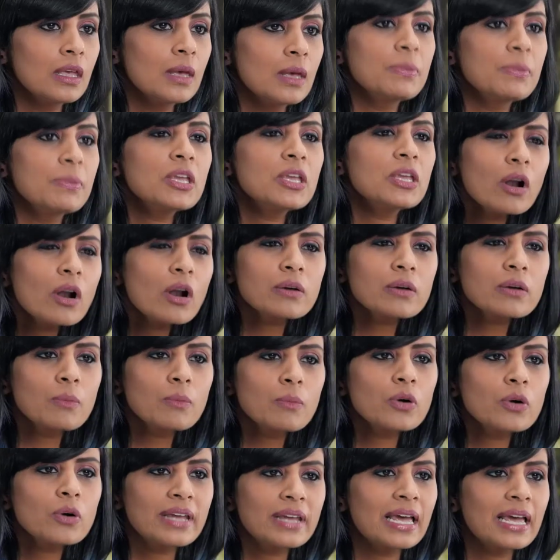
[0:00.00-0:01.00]
Beyond
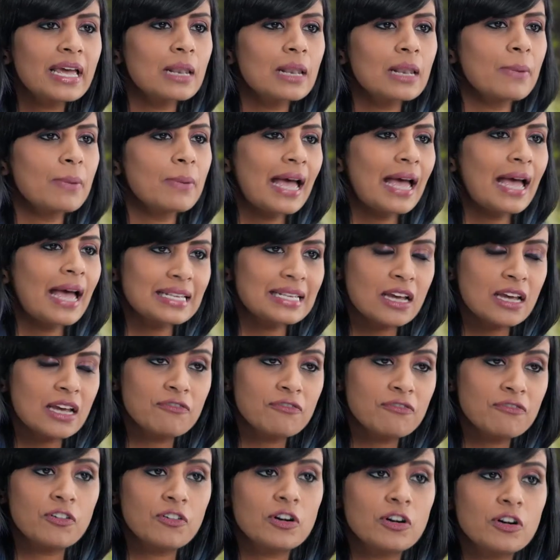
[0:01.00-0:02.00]
Remote Help as our
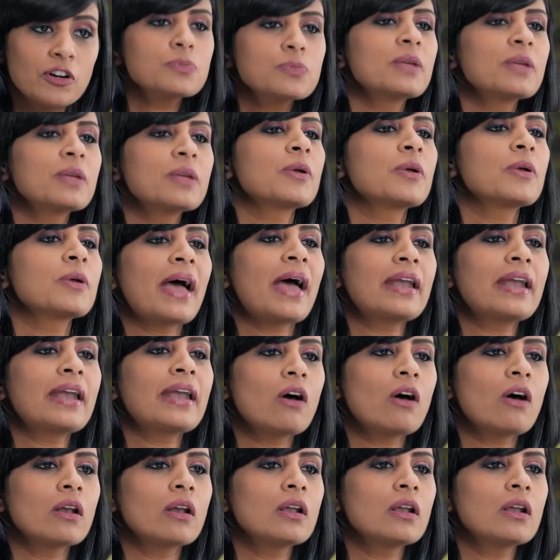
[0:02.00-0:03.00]
first premium
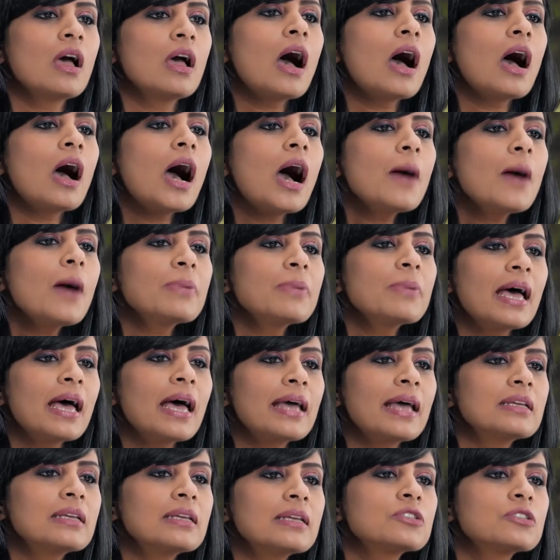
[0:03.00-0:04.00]
add-on, our
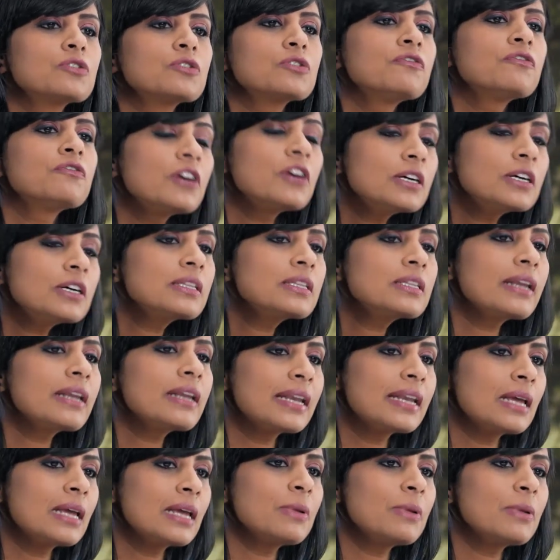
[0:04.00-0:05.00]
plan is to further
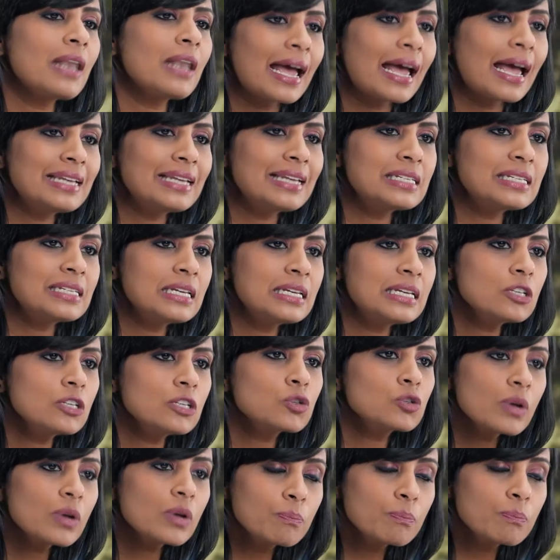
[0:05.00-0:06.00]
enable IT
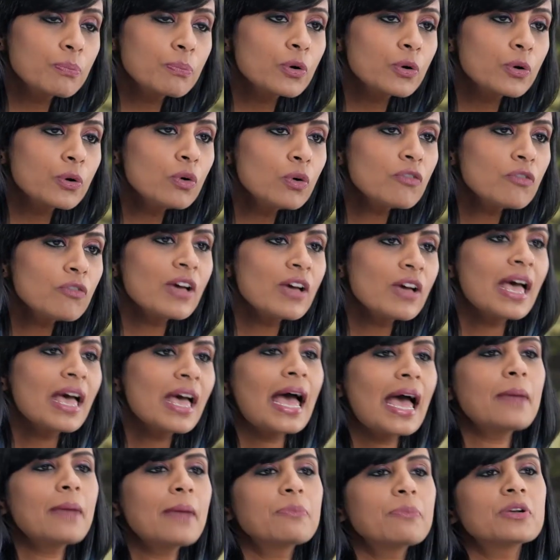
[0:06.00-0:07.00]
to improve
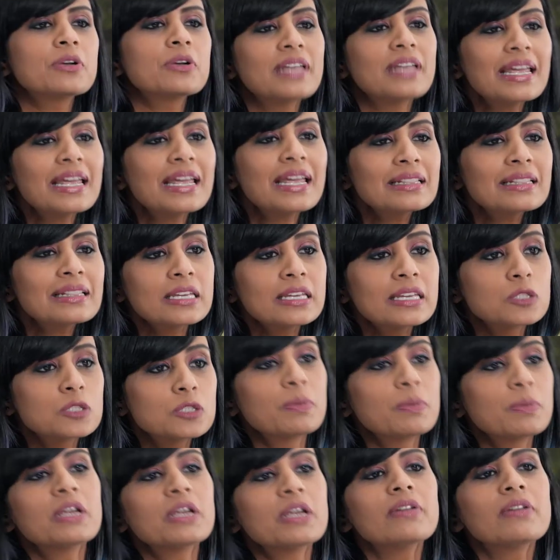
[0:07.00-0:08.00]
and protect the
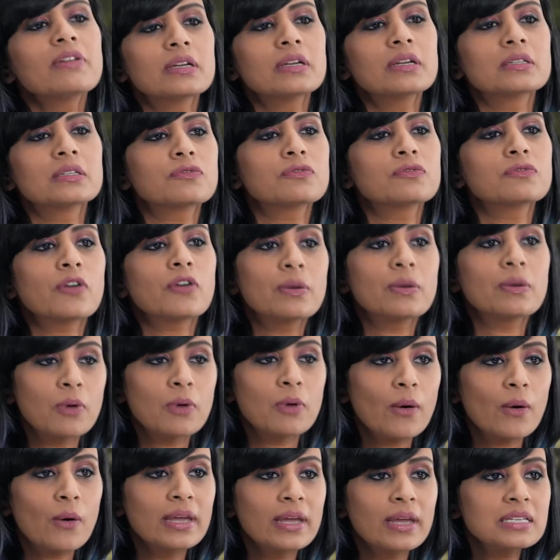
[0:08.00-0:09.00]
experience for
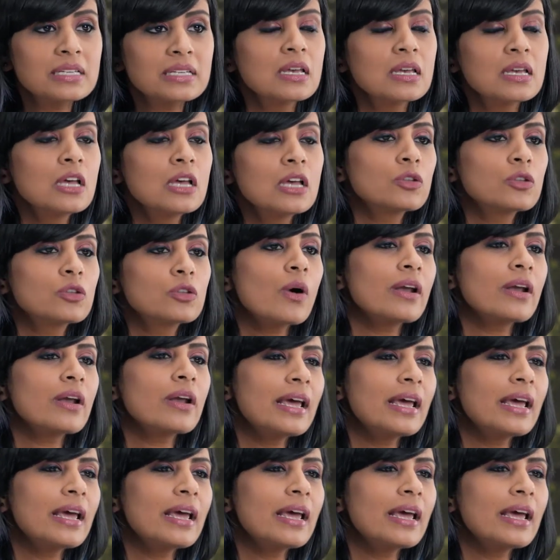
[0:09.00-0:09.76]
employees through our